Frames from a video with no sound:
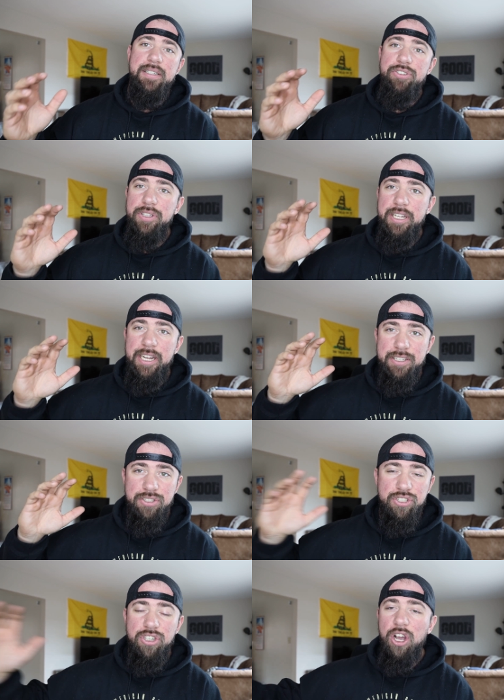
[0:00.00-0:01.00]
Citrulline
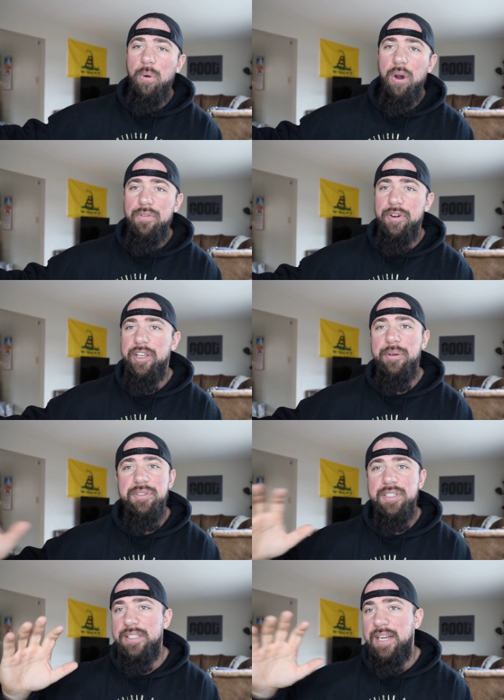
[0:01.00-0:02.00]
is so
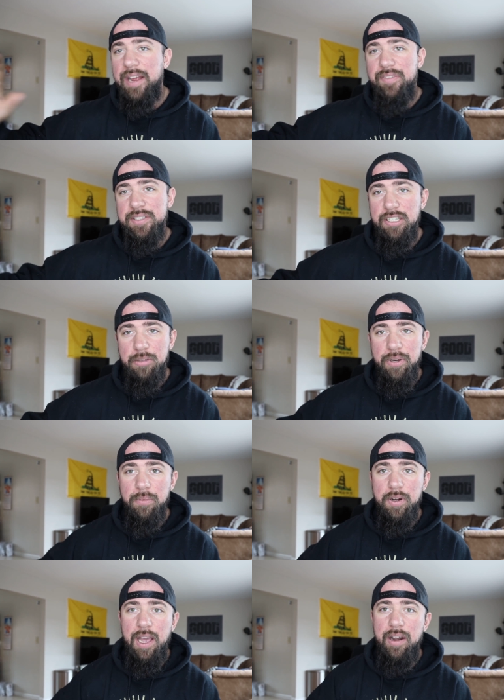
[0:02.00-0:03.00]
overused. It's in every single
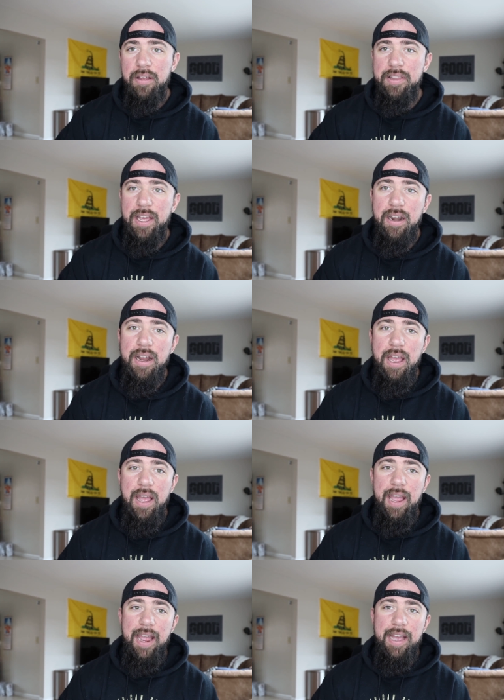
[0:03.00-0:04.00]
pre-workout out there.
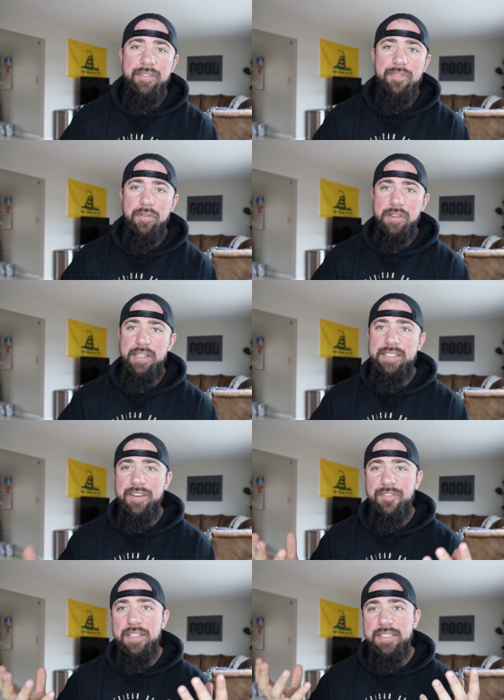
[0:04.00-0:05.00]
And for the
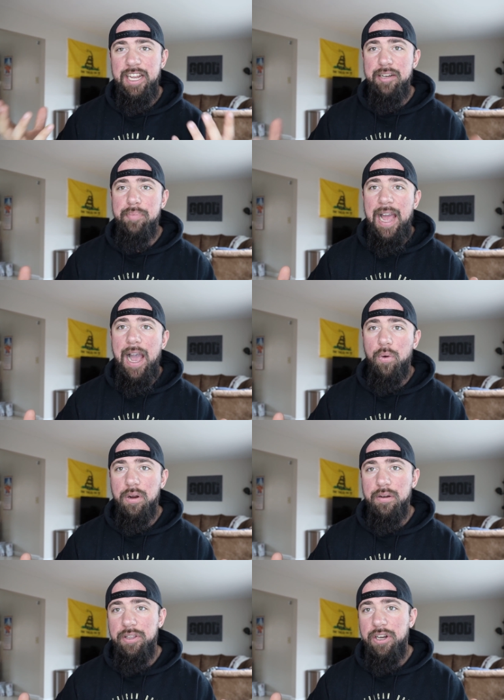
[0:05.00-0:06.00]
difference in
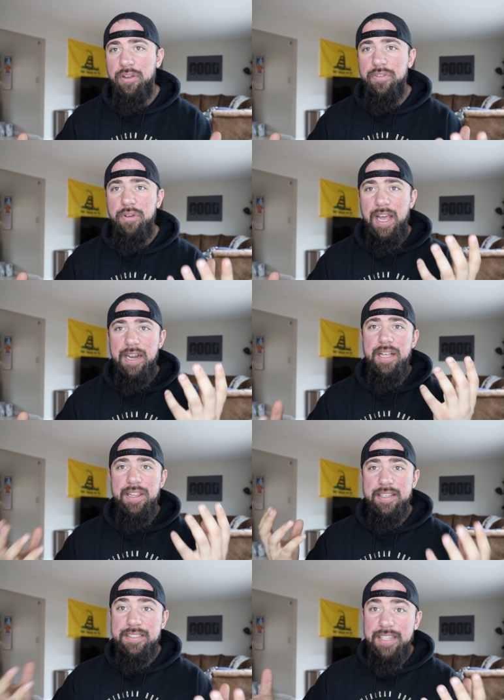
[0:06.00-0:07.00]
power, you know, if you
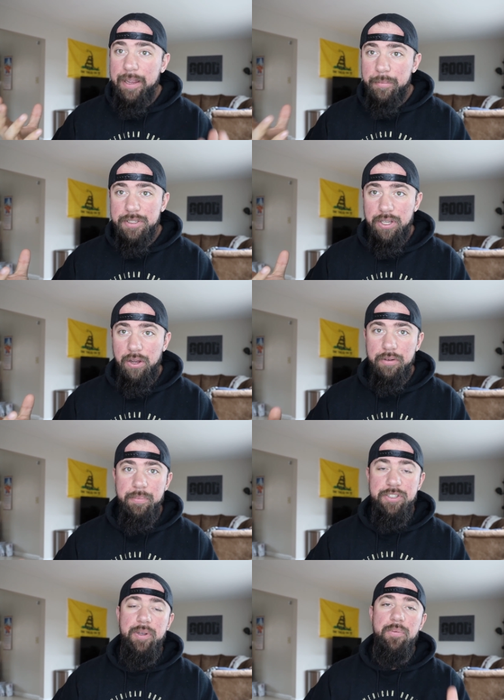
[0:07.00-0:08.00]
get the same result
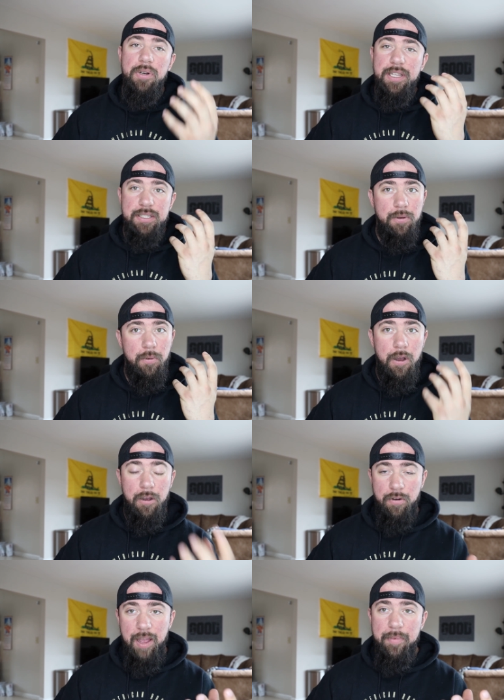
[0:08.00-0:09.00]
between one that's
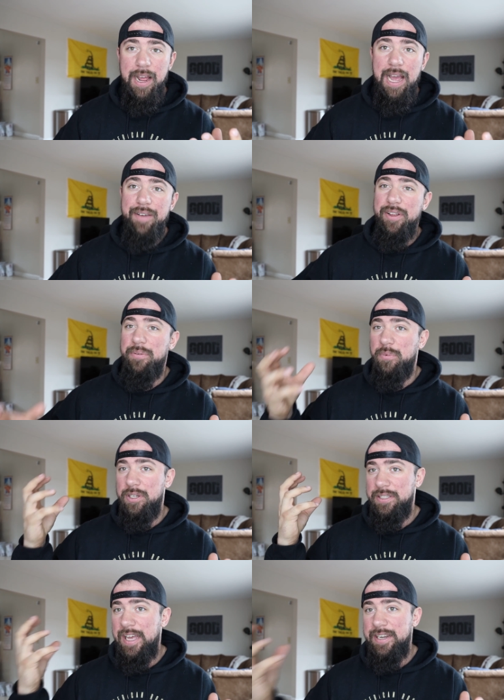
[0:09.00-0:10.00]
a gram and a half and
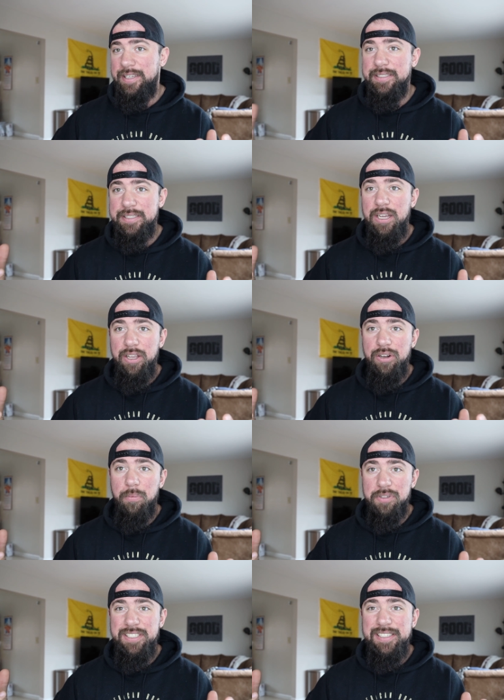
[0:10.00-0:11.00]
one that is you know,
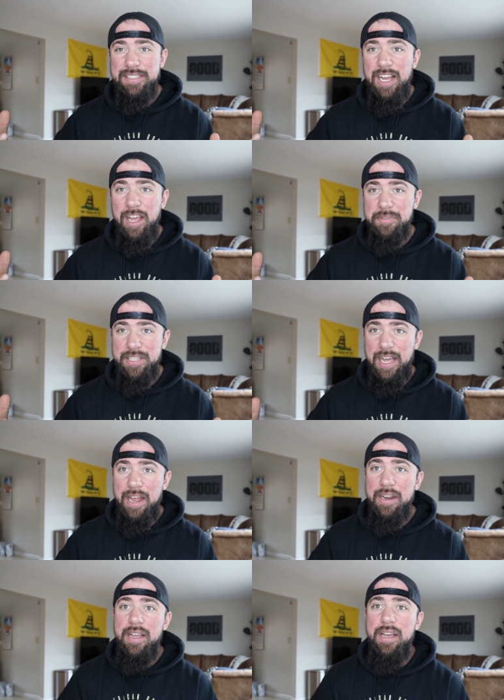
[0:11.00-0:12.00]
almost six times
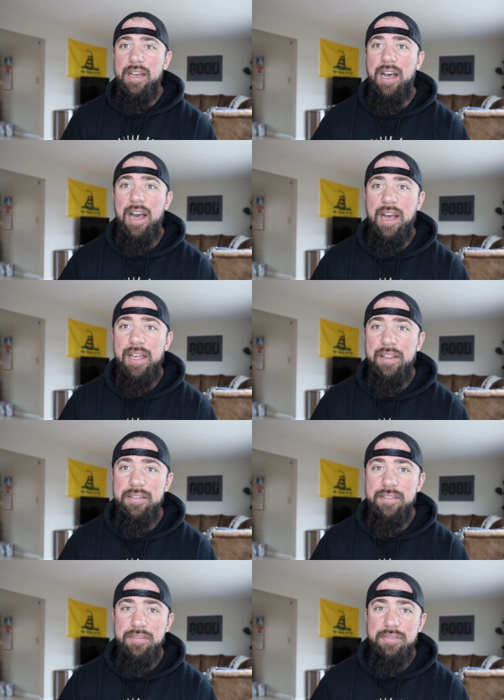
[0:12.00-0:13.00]
that, uh,
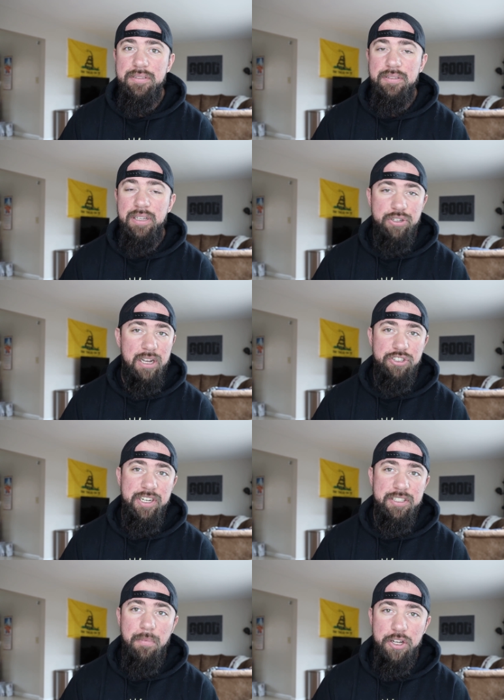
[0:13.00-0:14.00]

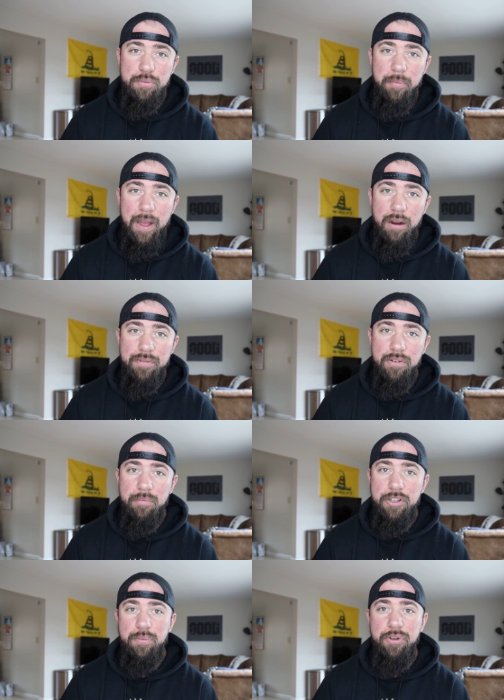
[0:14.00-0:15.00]
Nitrosigine is much more powerful
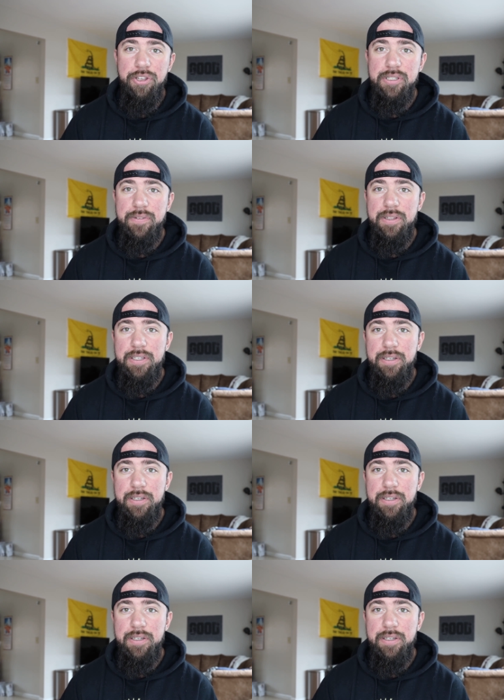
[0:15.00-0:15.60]
and much more useful than,